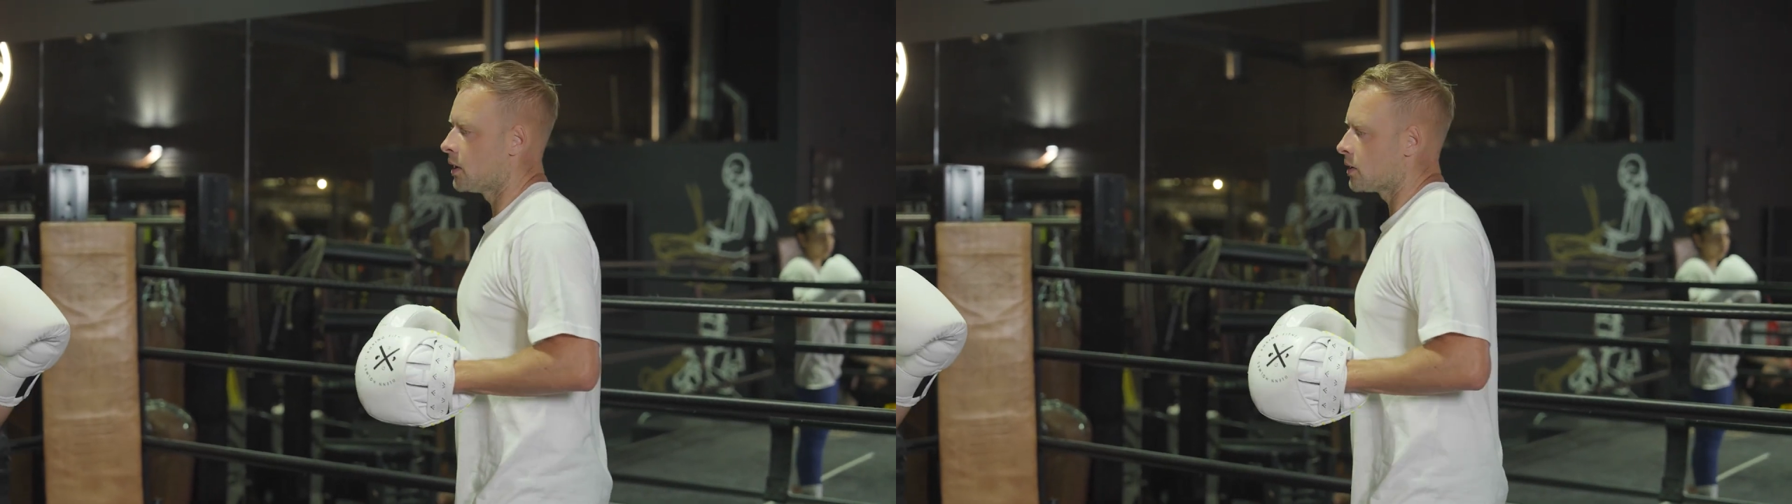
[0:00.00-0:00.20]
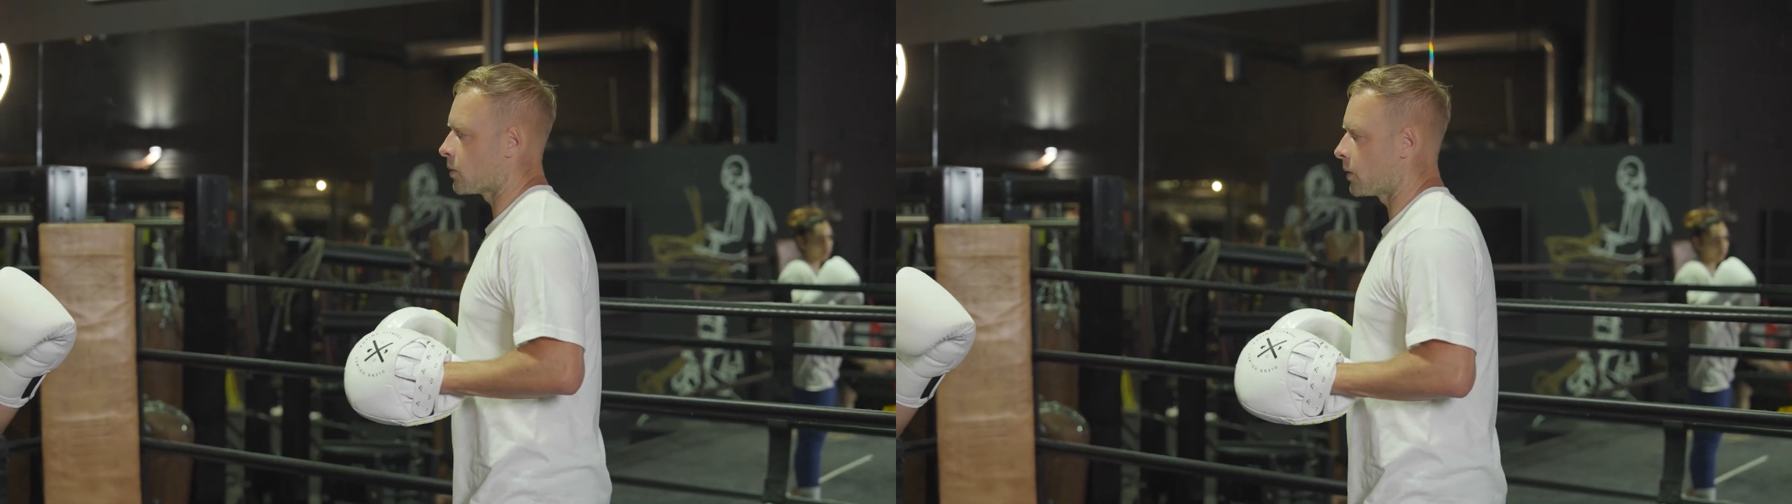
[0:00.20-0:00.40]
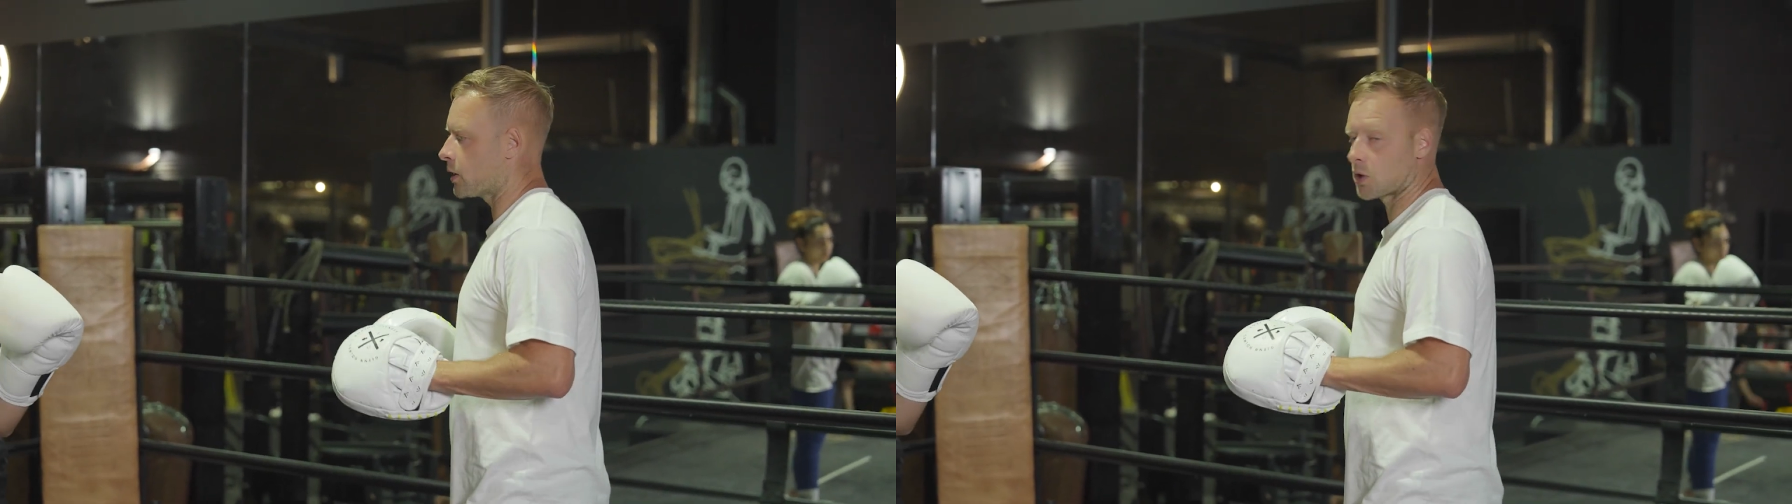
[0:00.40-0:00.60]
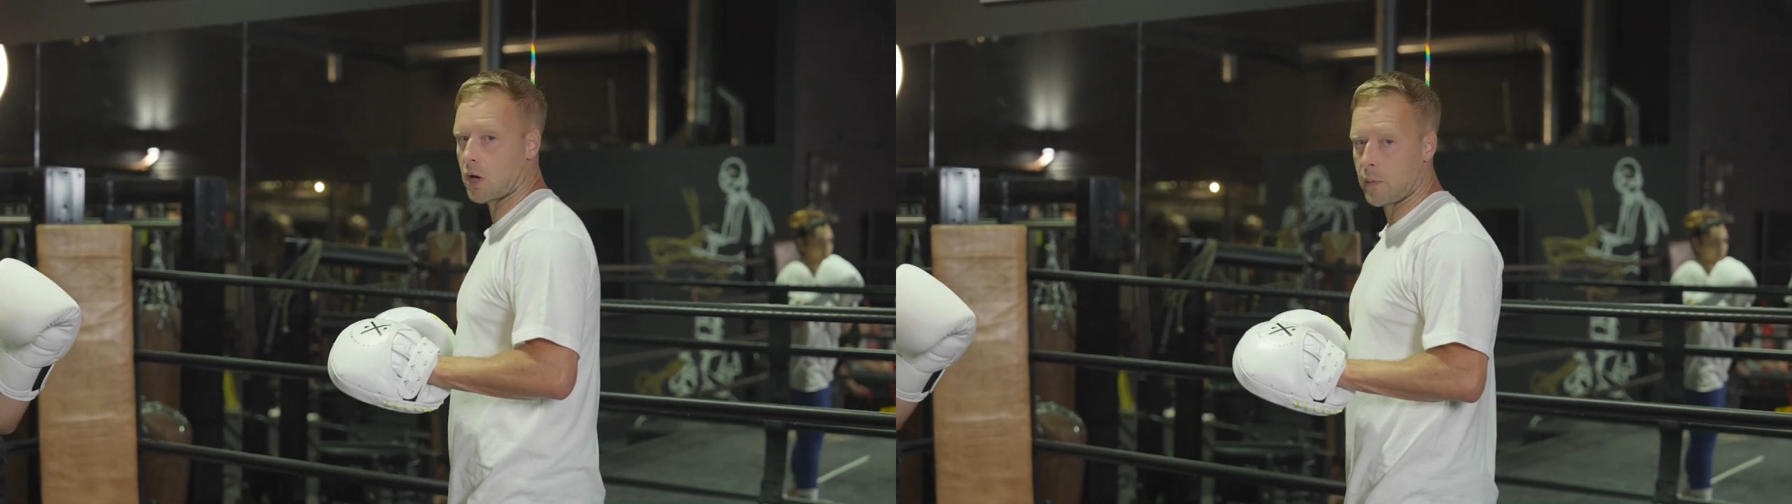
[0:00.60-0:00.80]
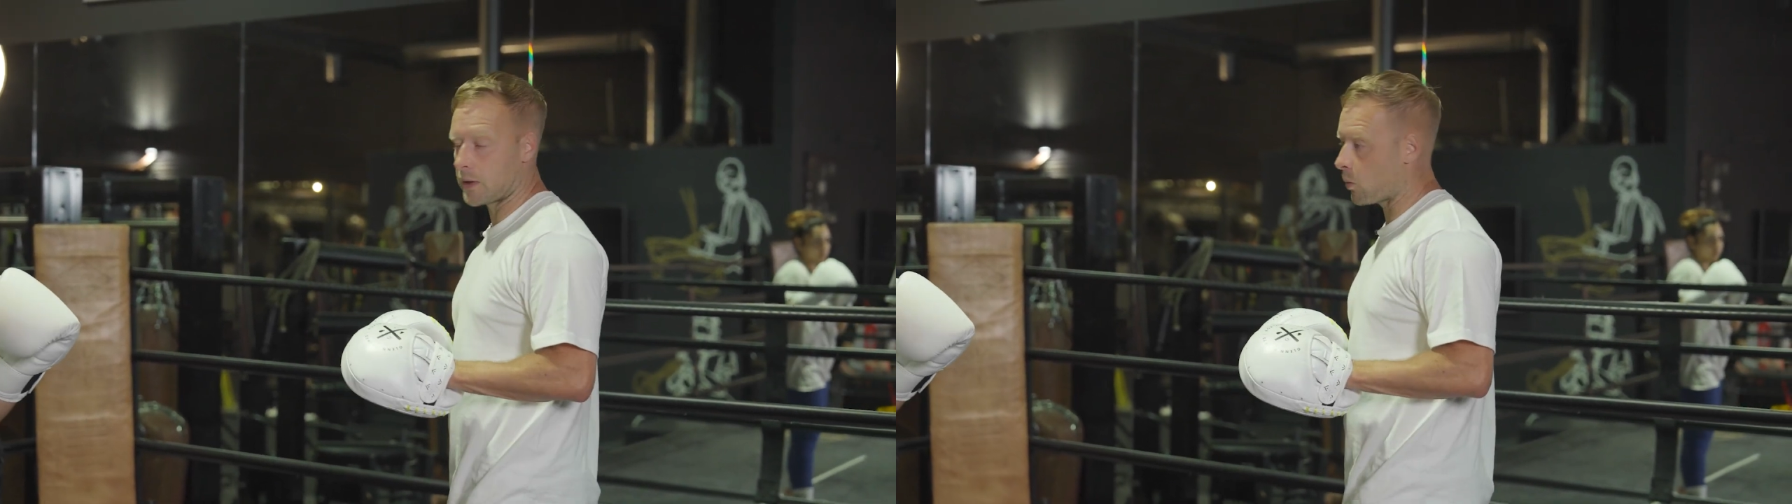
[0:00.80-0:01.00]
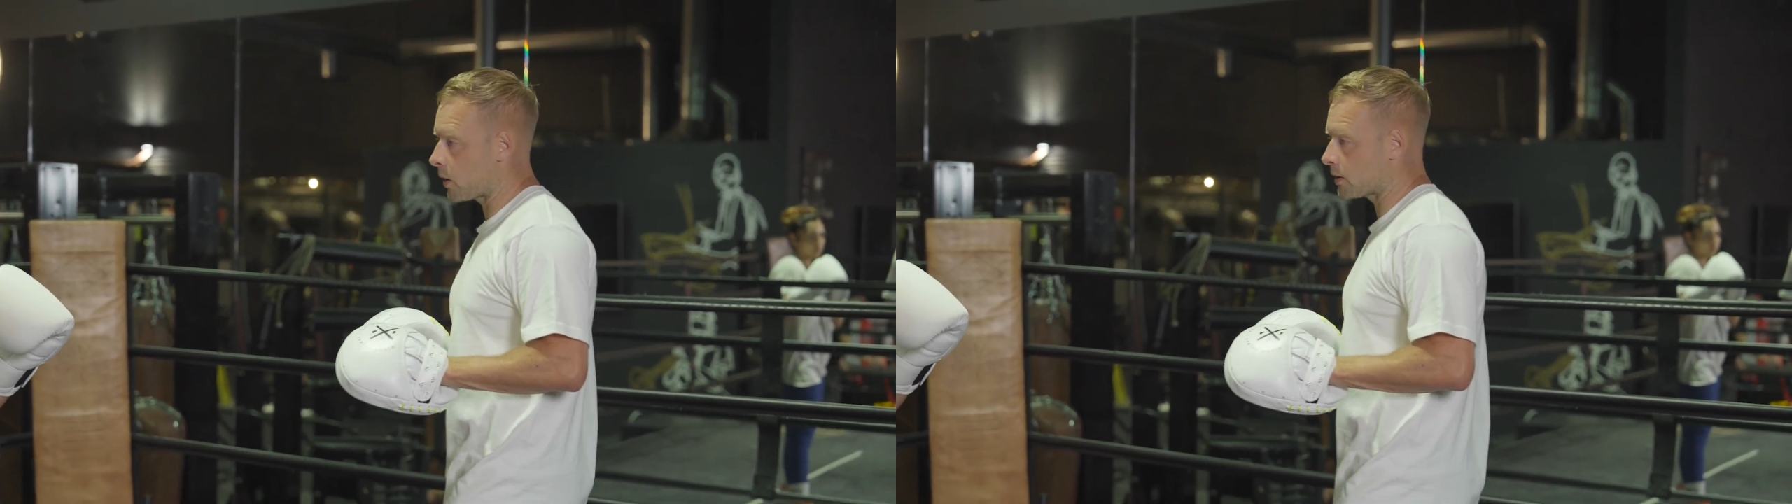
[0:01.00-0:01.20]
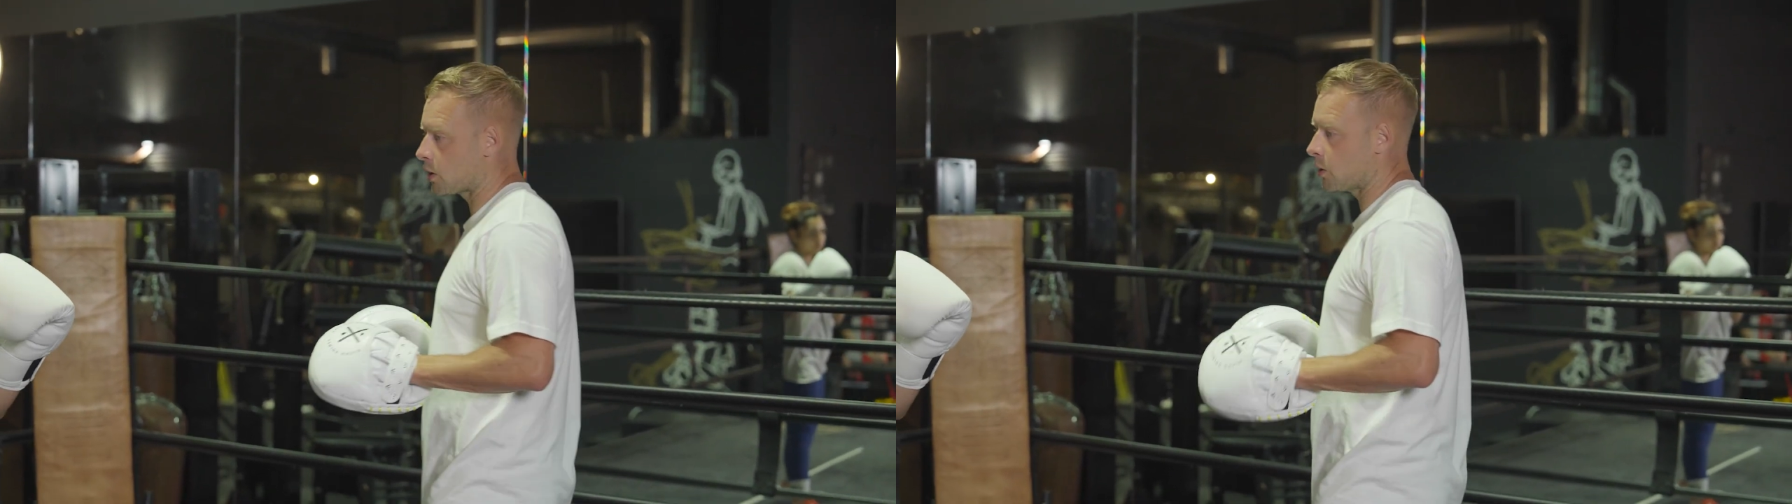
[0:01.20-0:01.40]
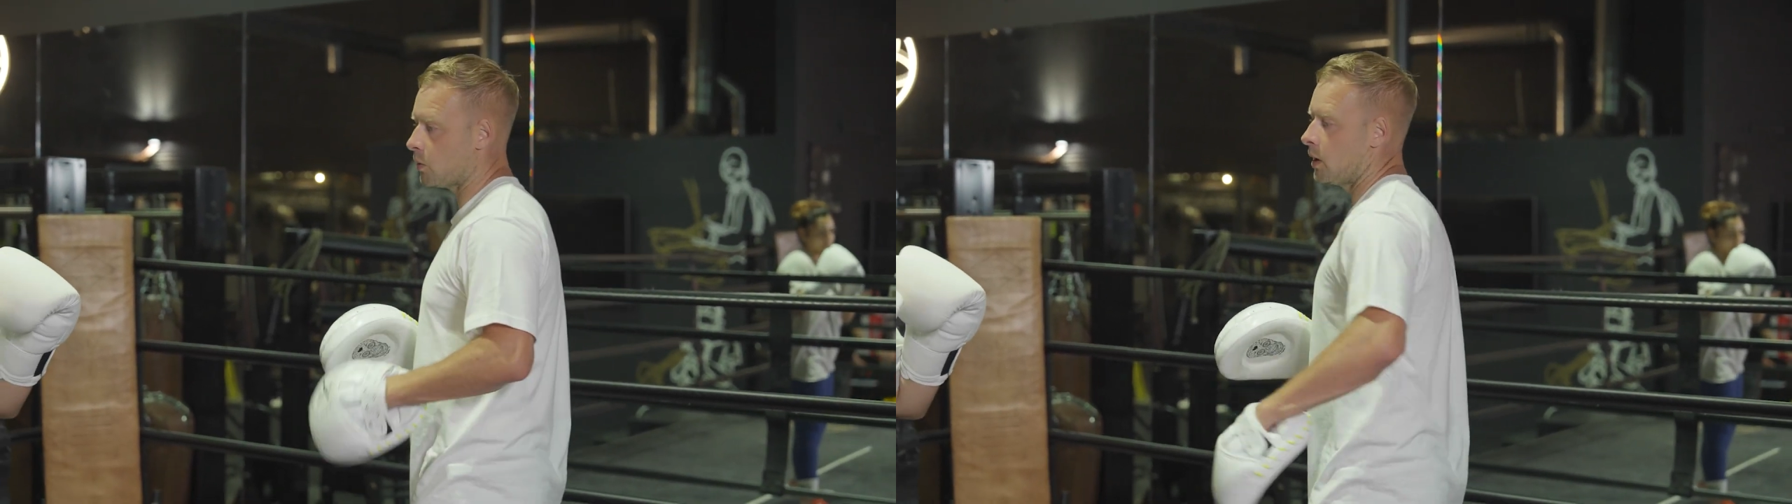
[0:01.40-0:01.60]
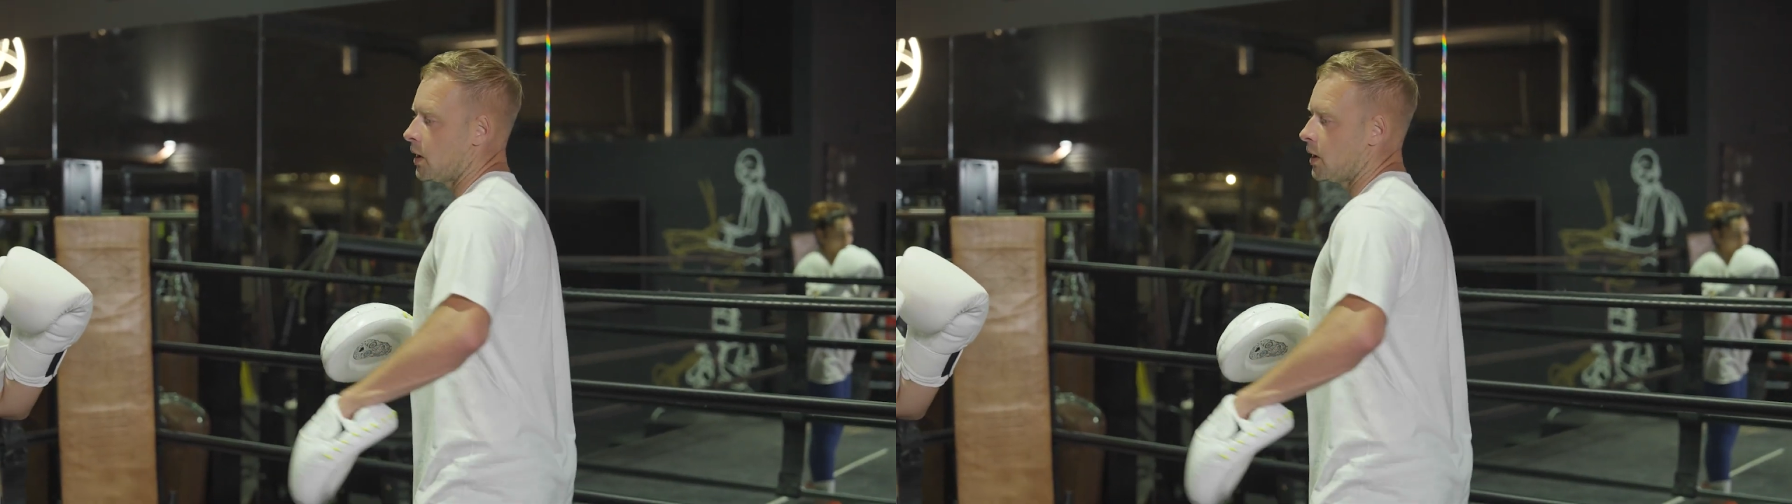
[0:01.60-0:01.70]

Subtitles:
So we're going to start with the 1, 2.